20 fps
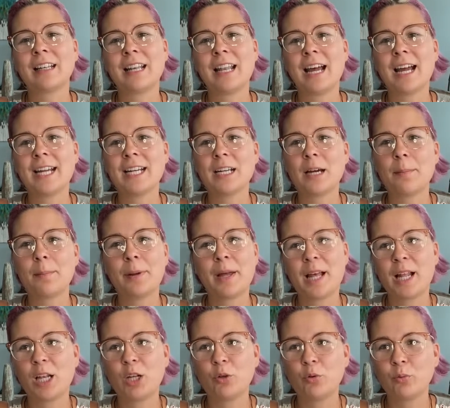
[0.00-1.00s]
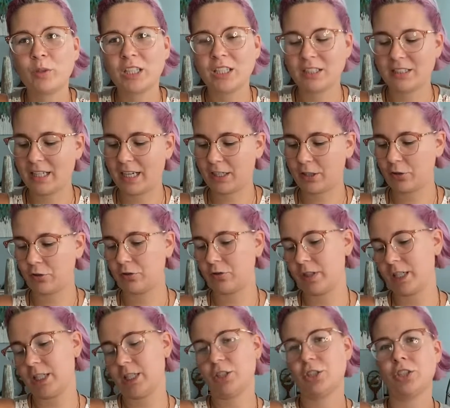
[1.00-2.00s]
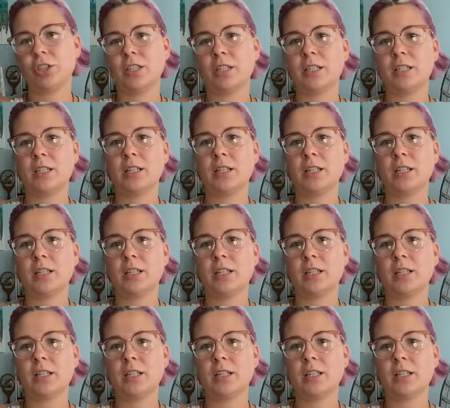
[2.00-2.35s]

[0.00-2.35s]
light up Halloween decoration.